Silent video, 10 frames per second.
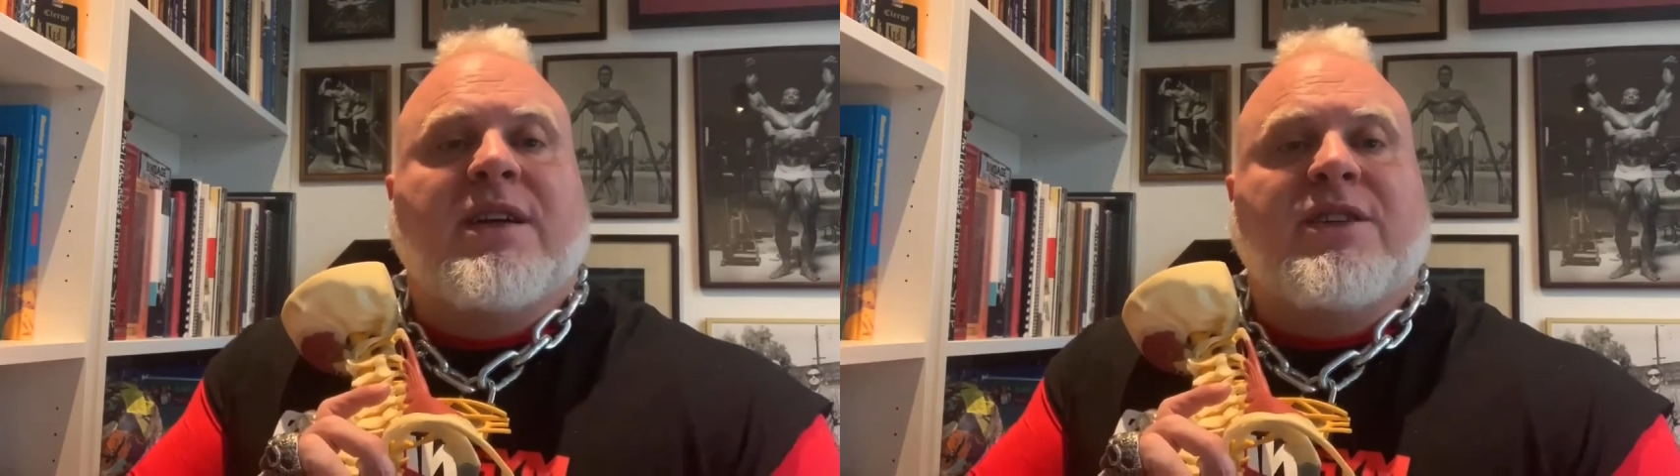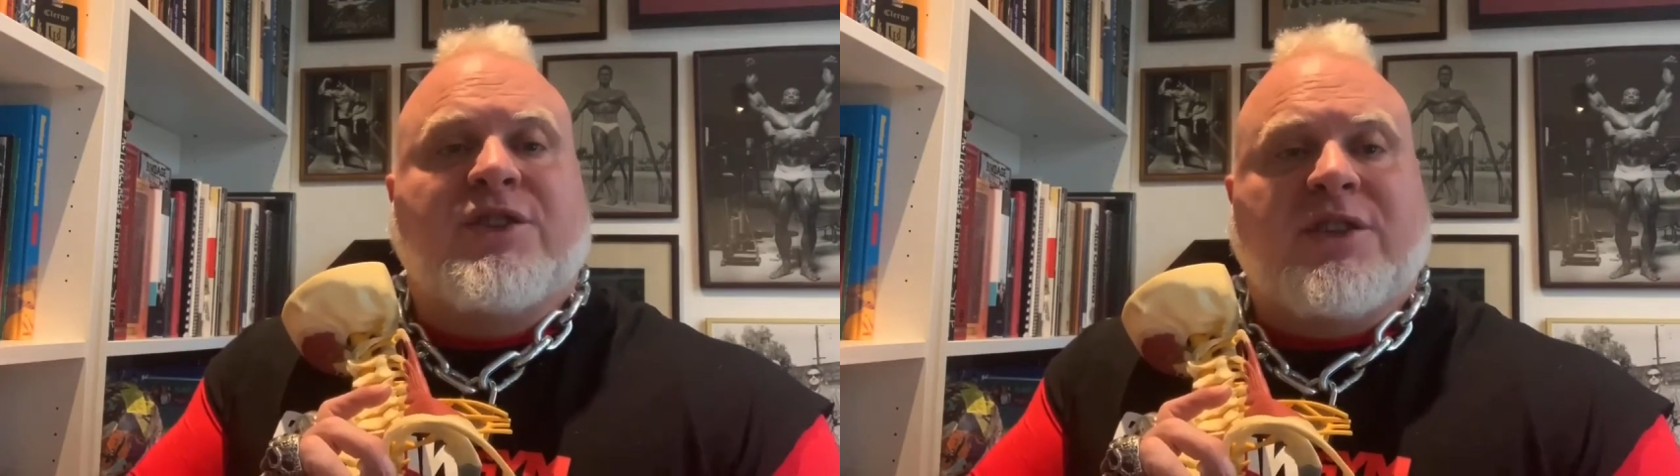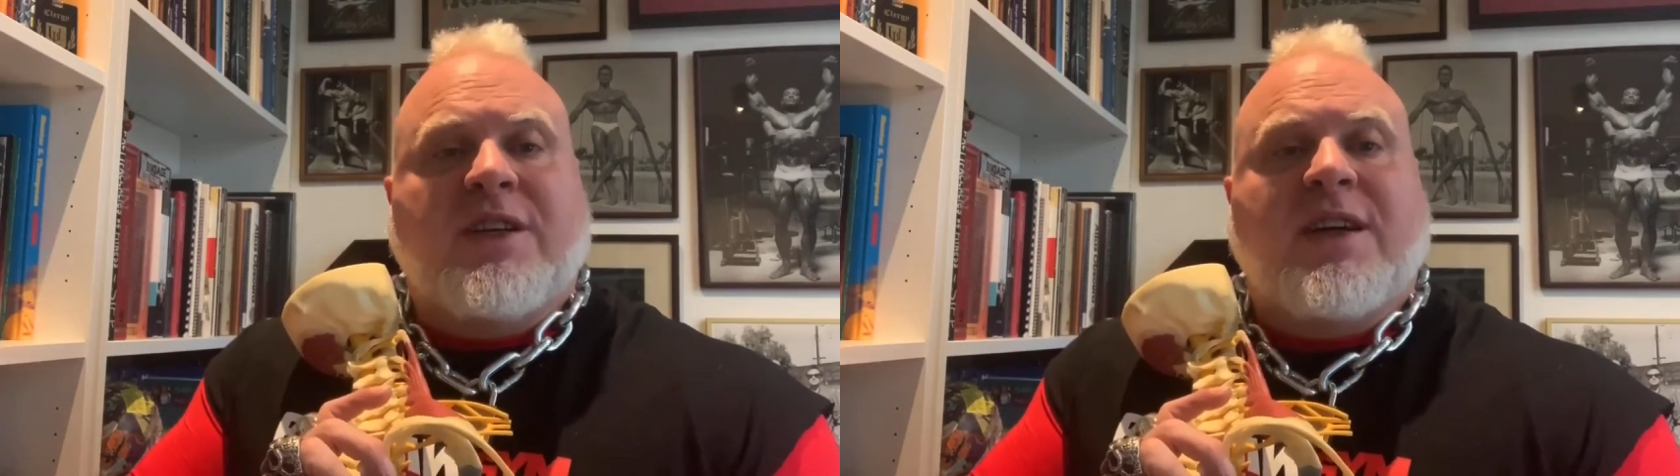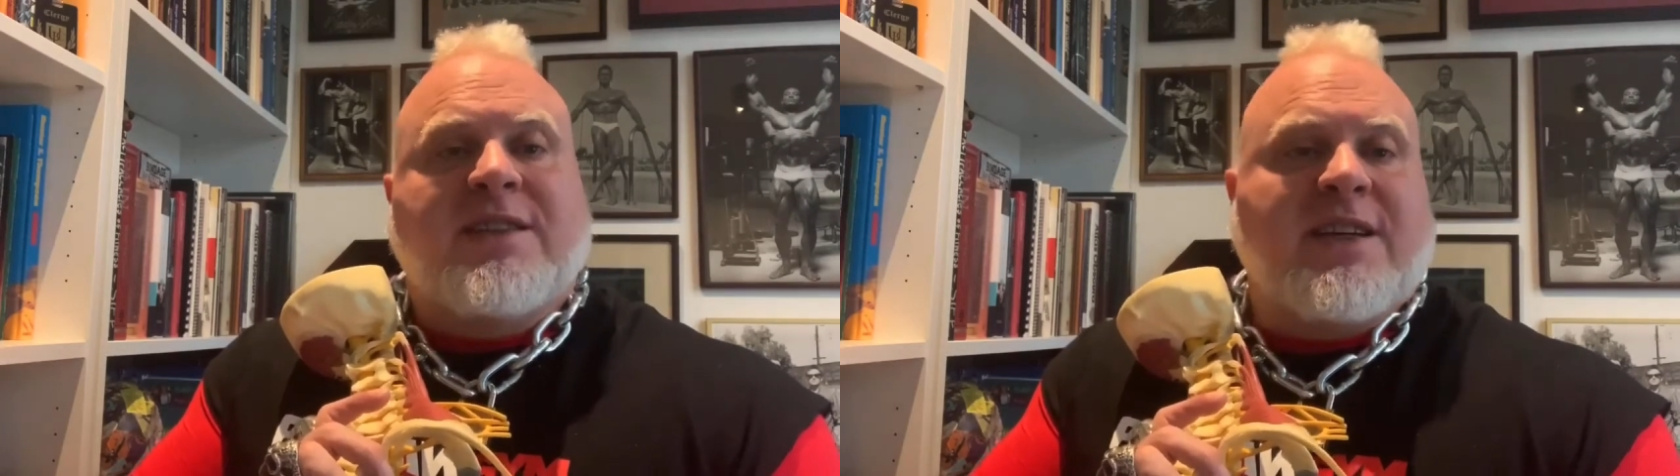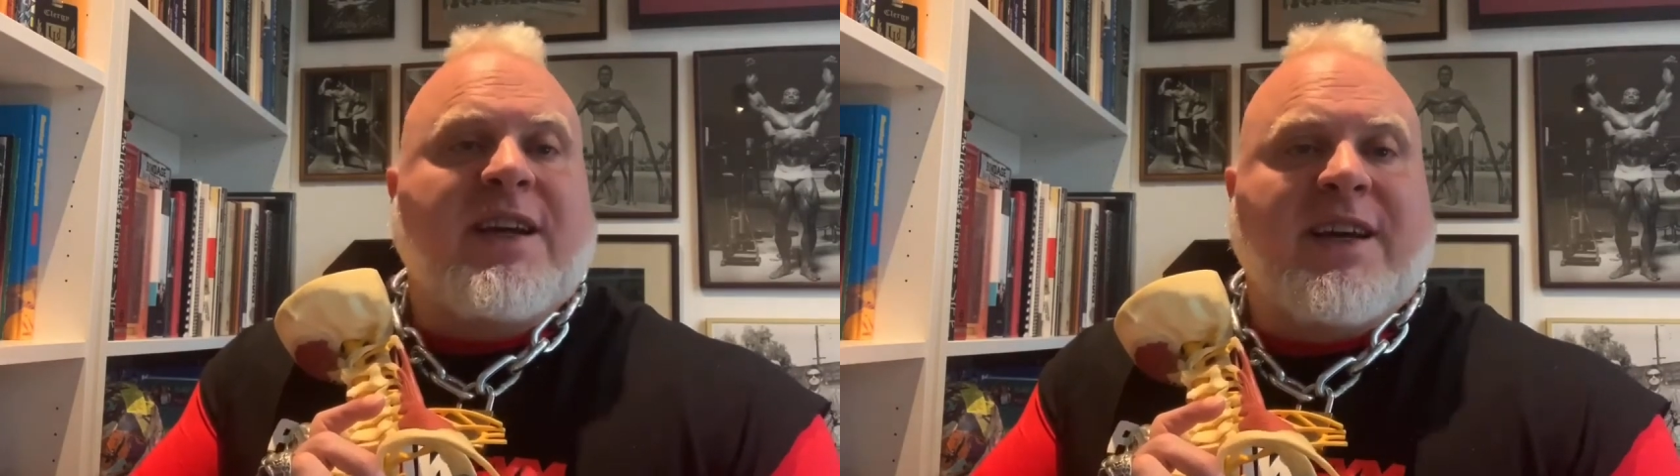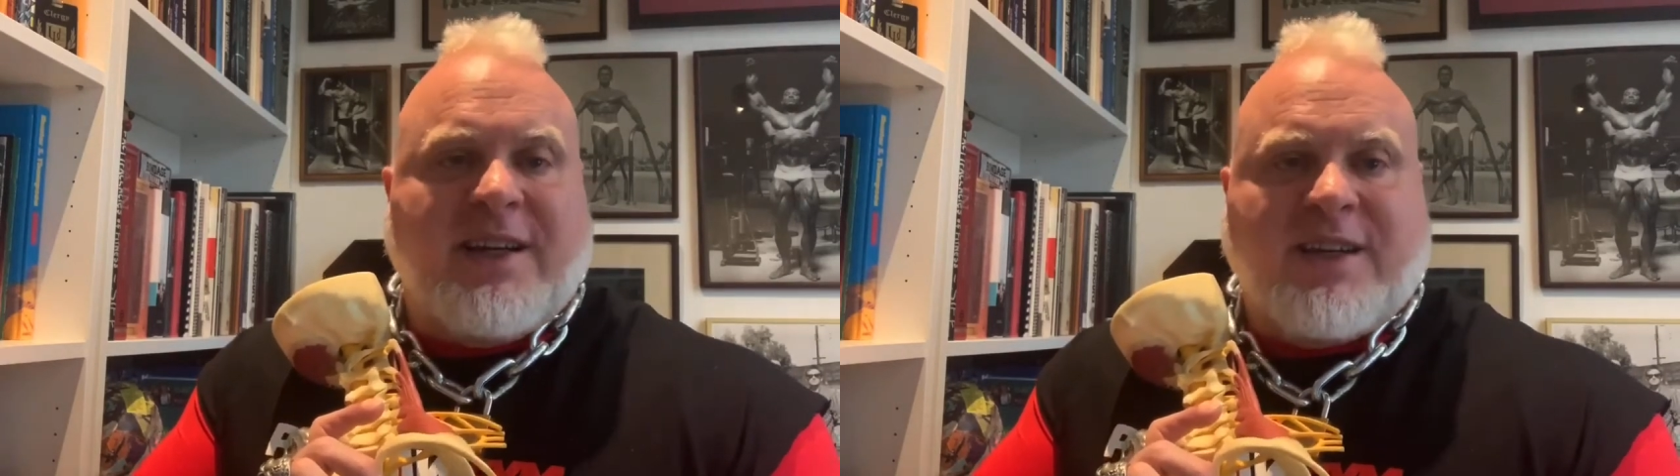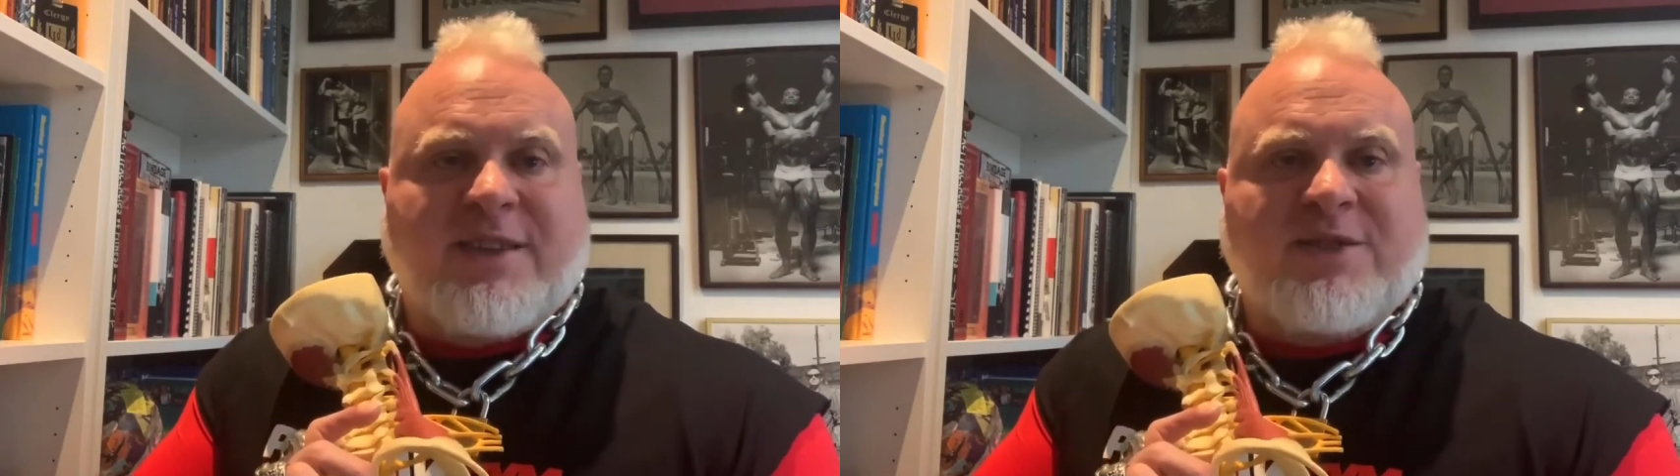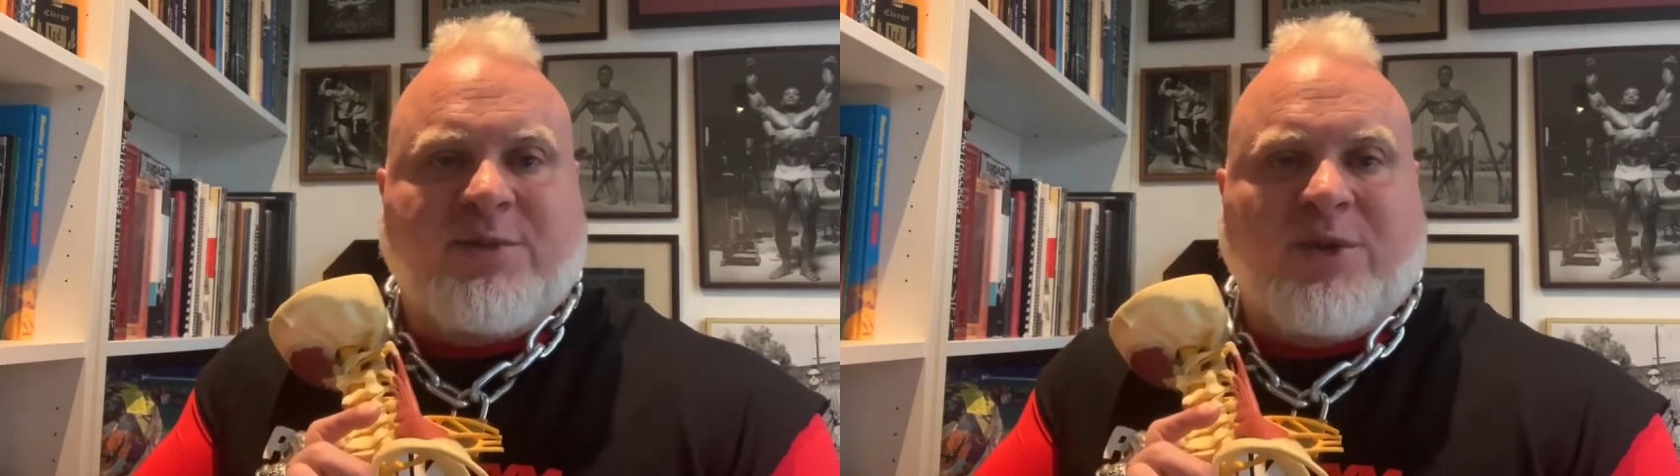she has a headache
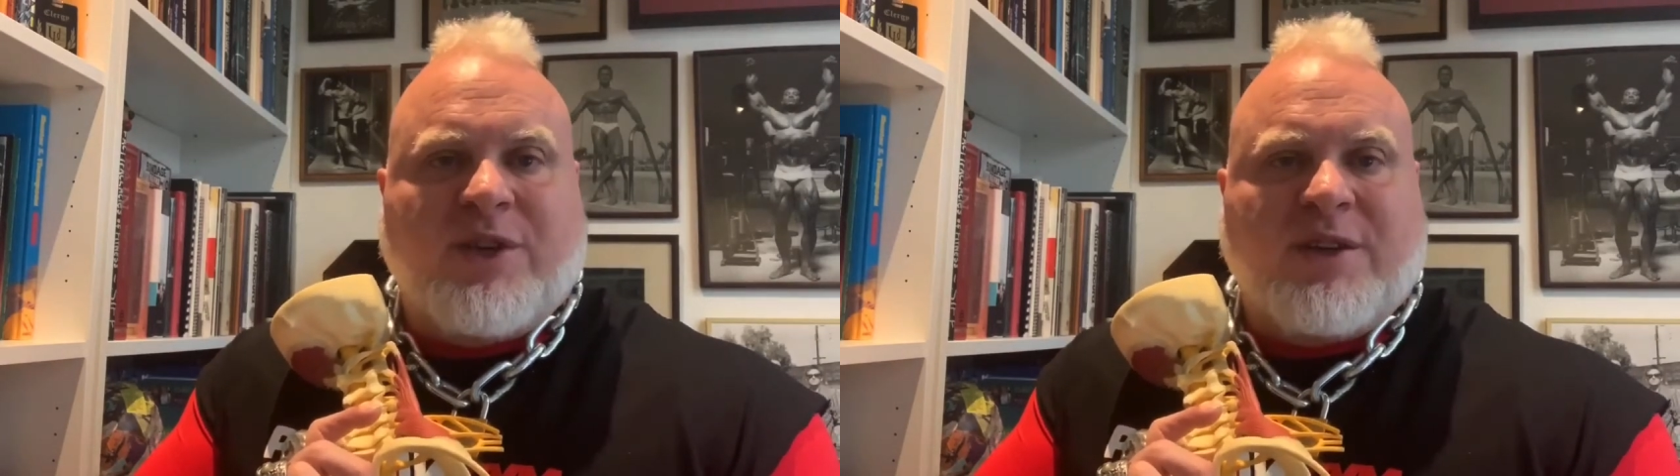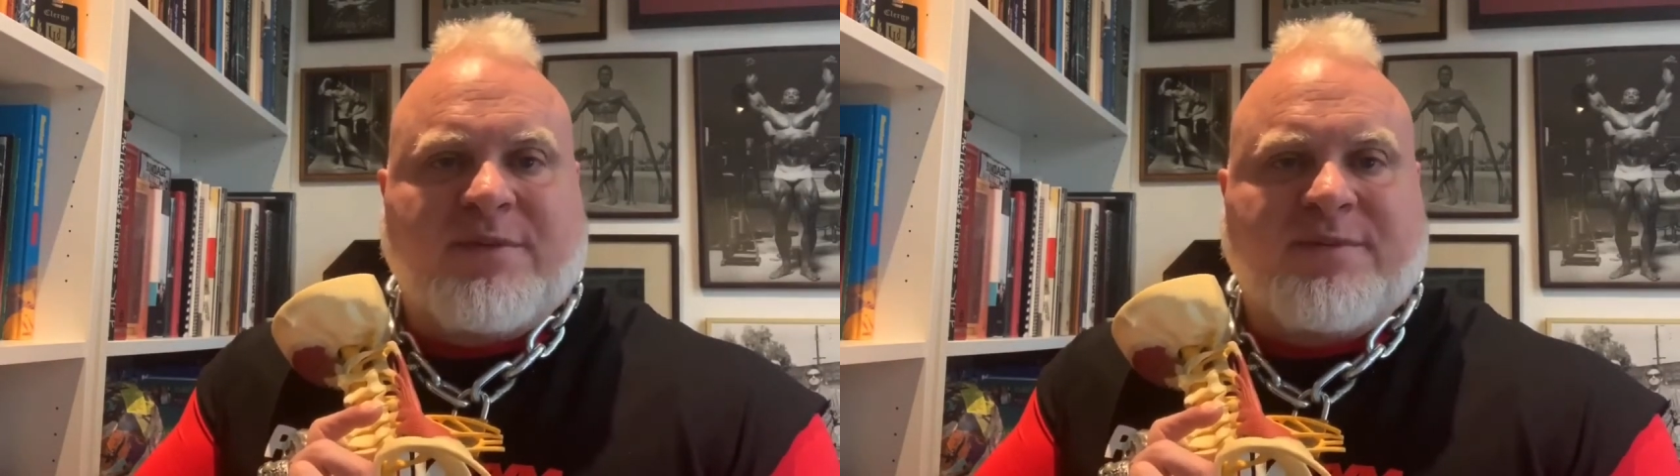this morning.